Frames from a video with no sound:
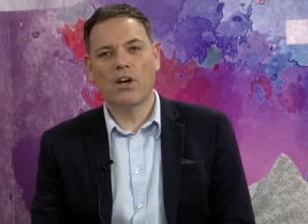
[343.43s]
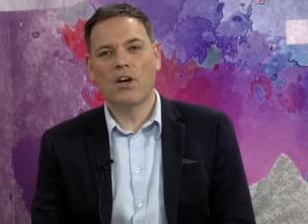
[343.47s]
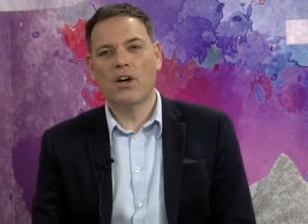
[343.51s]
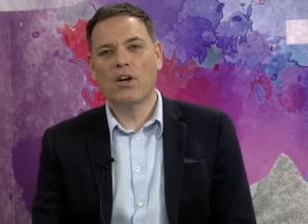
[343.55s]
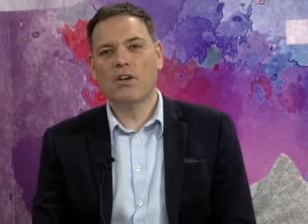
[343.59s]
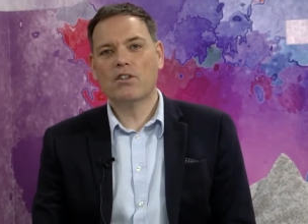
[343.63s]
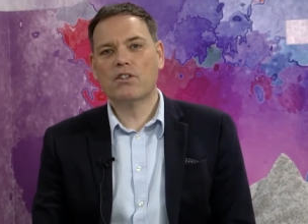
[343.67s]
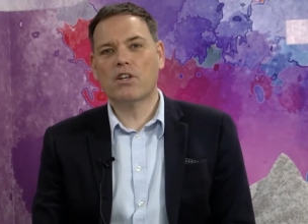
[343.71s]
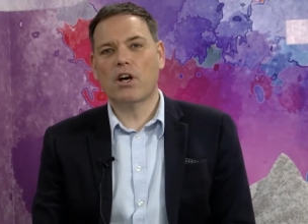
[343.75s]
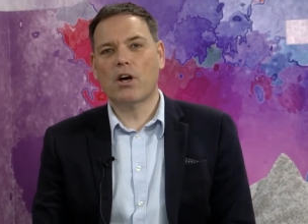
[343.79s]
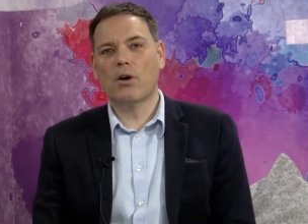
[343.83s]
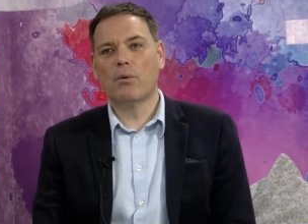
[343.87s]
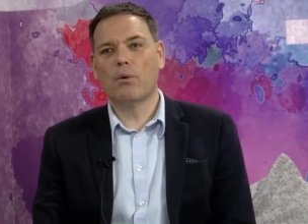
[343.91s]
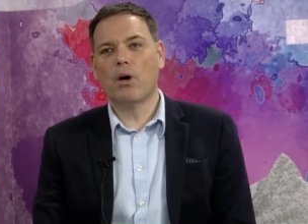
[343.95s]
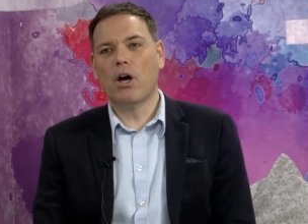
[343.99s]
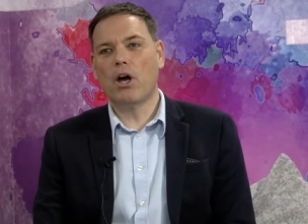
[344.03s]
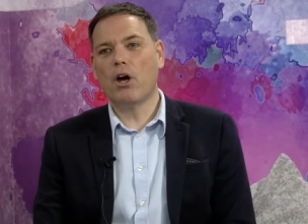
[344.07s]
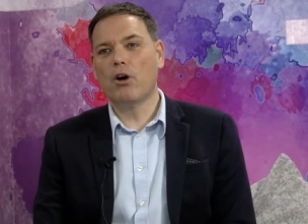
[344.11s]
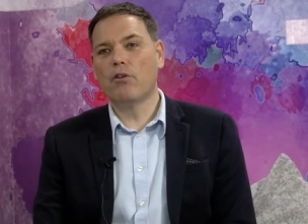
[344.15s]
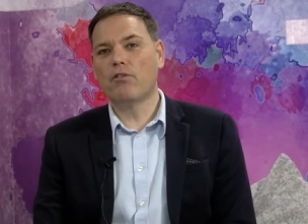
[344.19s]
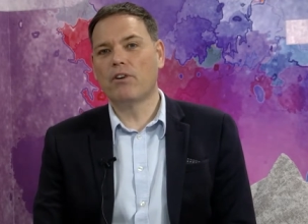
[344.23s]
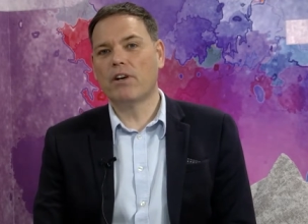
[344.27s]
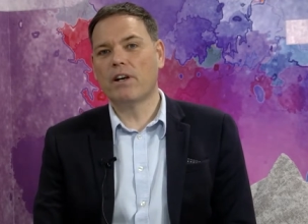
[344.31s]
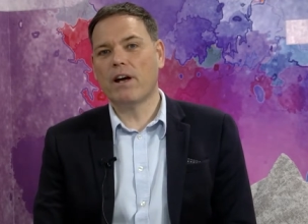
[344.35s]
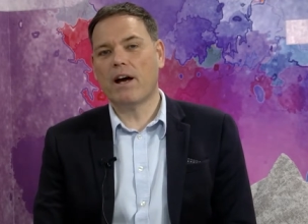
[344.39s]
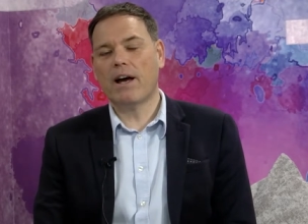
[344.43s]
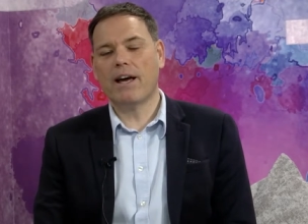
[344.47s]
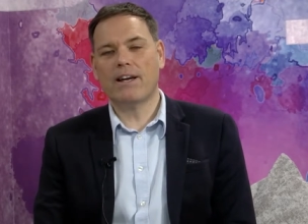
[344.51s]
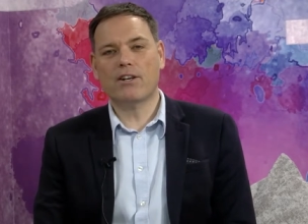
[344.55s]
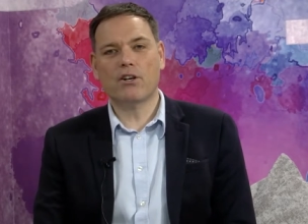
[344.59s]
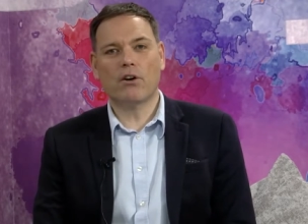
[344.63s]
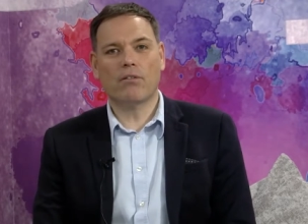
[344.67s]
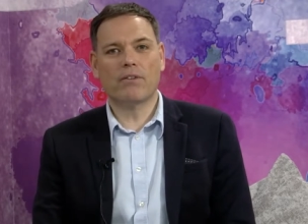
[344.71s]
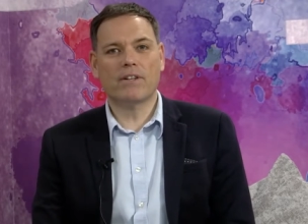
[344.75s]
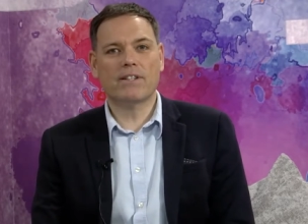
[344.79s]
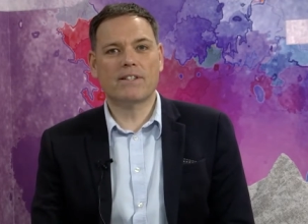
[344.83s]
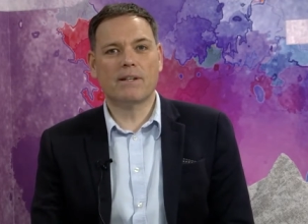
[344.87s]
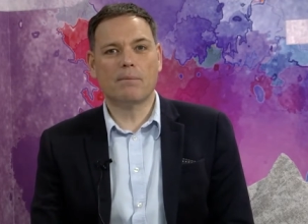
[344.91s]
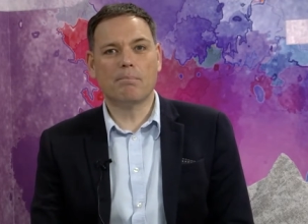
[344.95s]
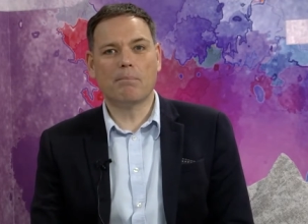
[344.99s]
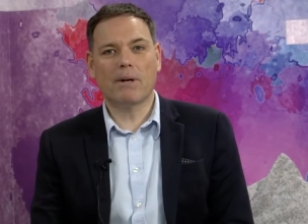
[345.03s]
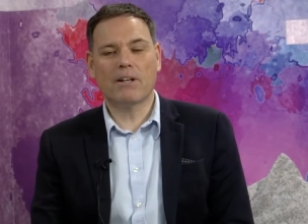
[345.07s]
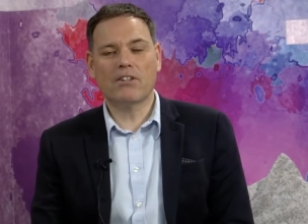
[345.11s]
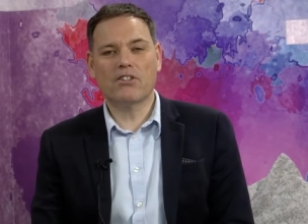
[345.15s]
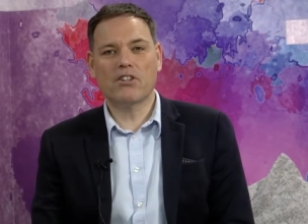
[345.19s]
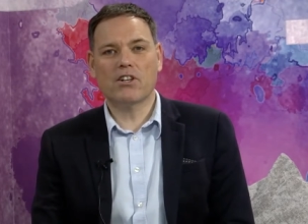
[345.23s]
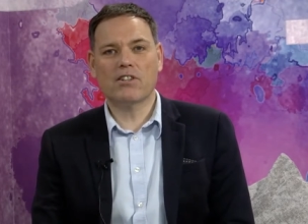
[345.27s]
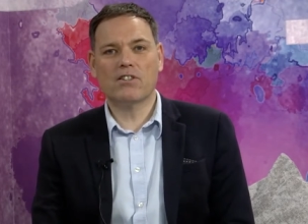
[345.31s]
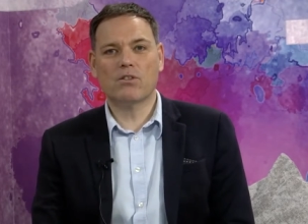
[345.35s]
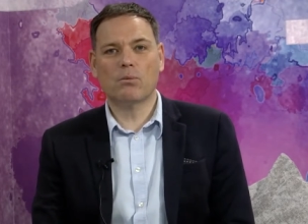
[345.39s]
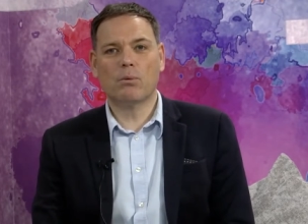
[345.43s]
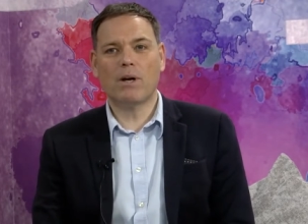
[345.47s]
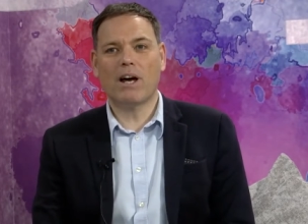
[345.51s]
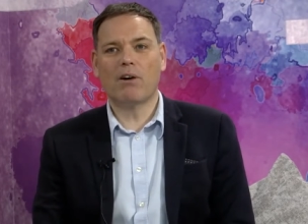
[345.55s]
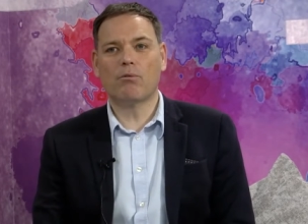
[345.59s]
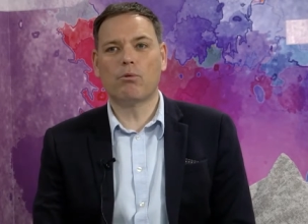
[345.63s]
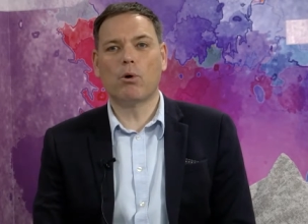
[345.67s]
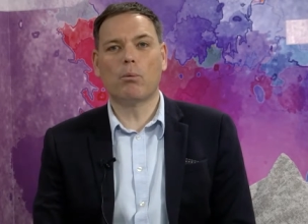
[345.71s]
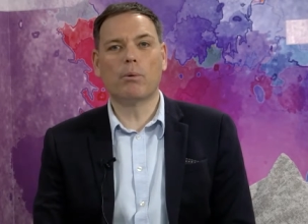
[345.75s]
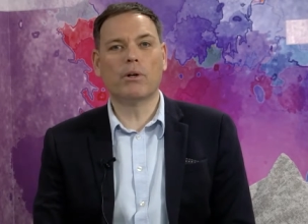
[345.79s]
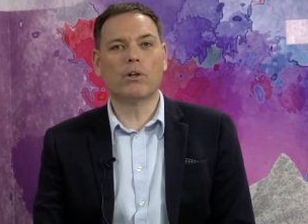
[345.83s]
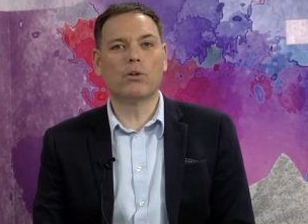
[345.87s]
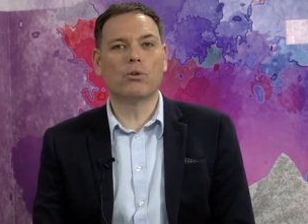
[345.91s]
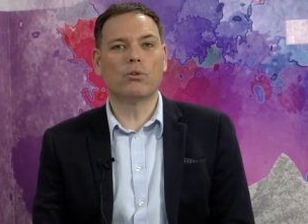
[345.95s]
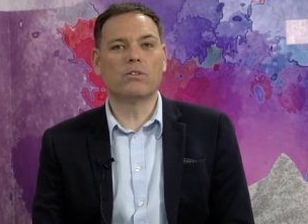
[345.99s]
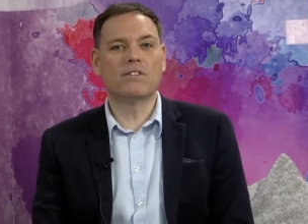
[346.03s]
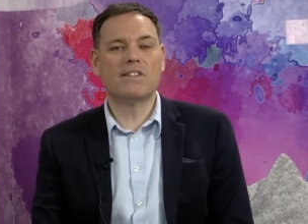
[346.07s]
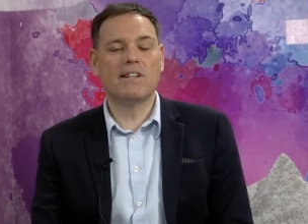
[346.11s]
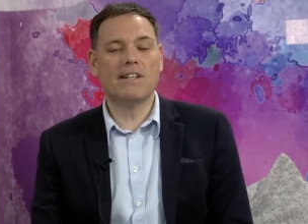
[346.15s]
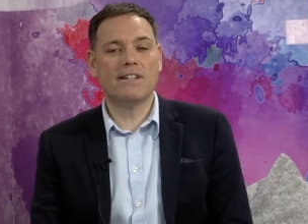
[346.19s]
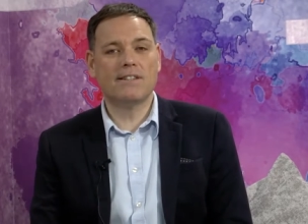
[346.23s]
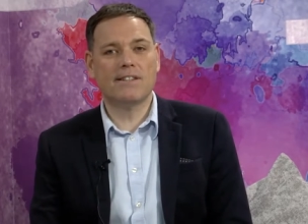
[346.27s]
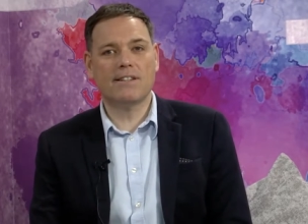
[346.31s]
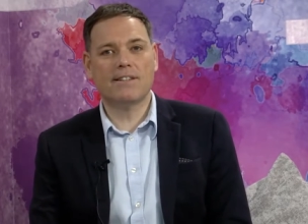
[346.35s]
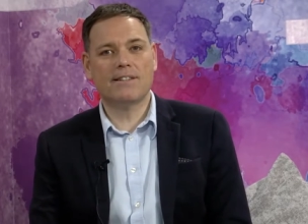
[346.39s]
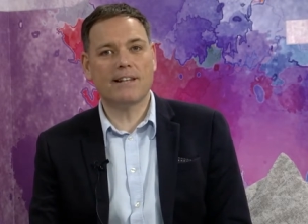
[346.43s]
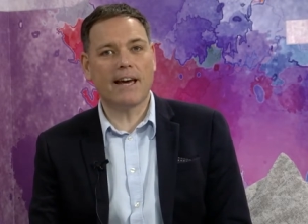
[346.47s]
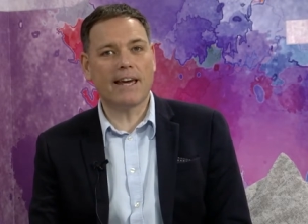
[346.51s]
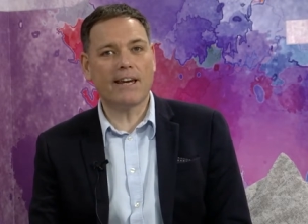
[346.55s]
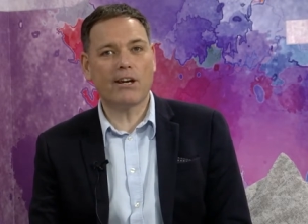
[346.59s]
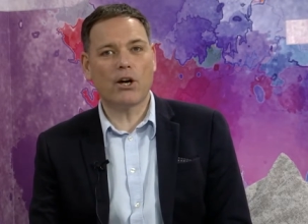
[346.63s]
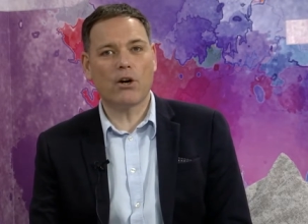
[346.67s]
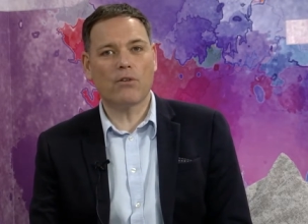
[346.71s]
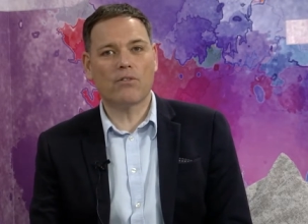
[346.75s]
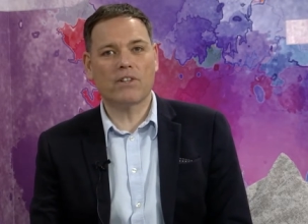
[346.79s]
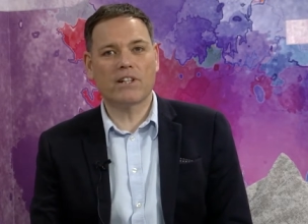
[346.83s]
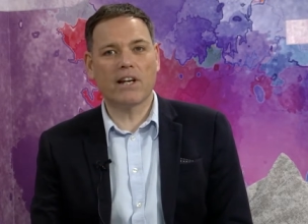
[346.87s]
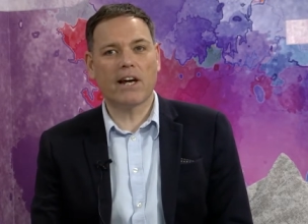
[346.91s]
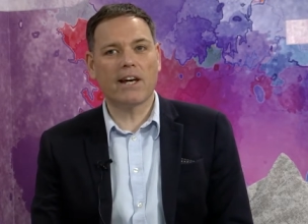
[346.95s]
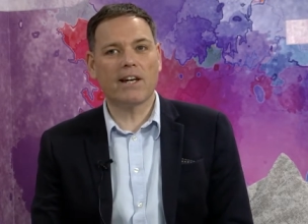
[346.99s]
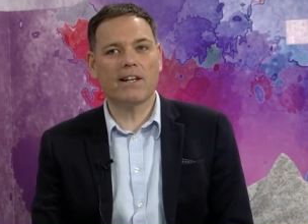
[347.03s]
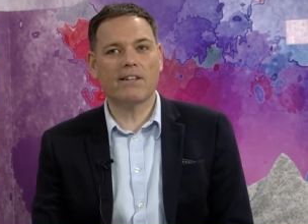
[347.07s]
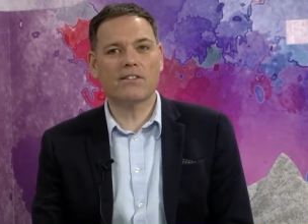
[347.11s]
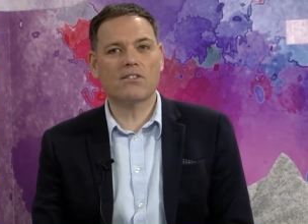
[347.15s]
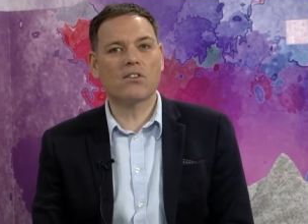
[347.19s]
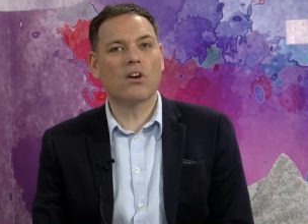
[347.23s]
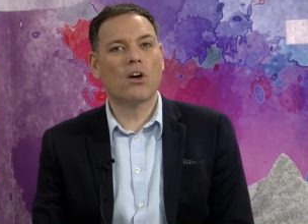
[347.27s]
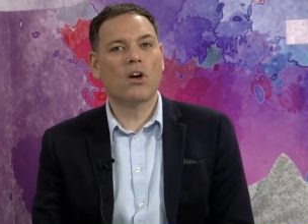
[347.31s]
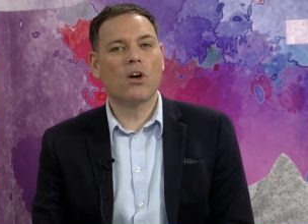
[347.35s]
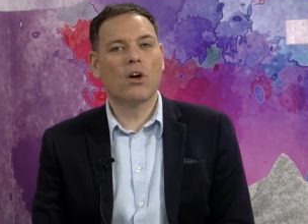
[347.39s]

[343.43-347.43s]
So over in our head office in Manchester, we have what we call TC Takeover Days,